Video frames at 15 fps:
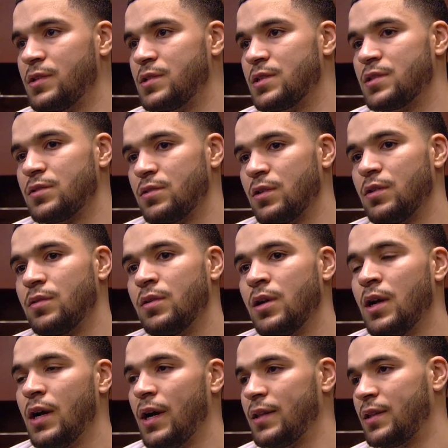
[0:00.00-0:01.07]
and just,
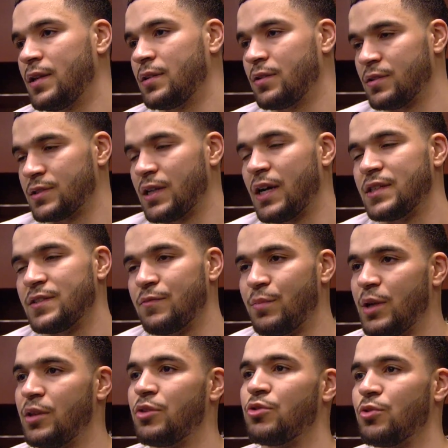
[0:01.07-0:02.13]
I think those guys have
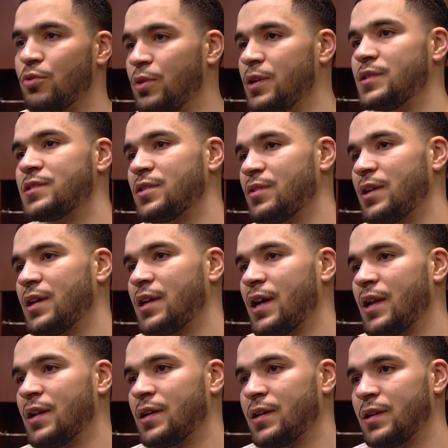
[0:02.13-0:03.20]
been through it, so they
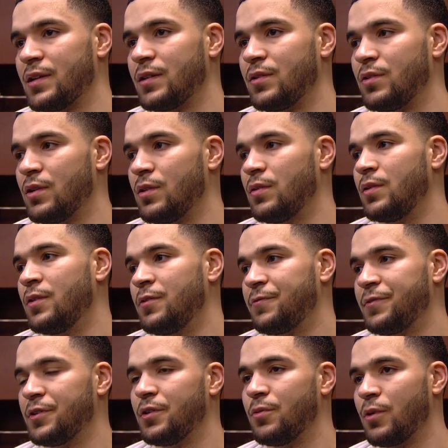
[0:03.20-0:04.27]
kind of can,
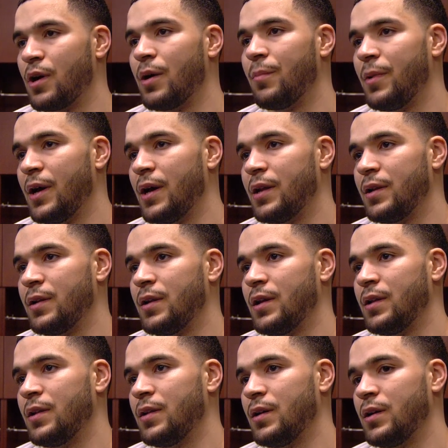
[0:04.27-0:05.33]
feel where I'm at
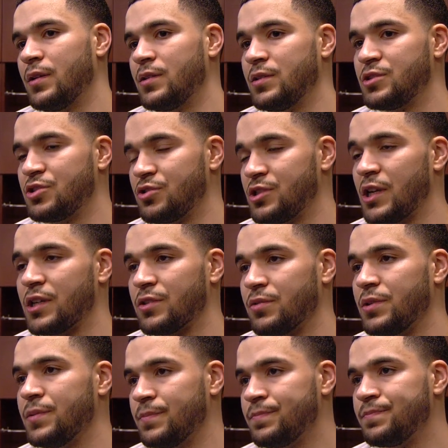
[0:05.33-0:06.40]
and the trajectory.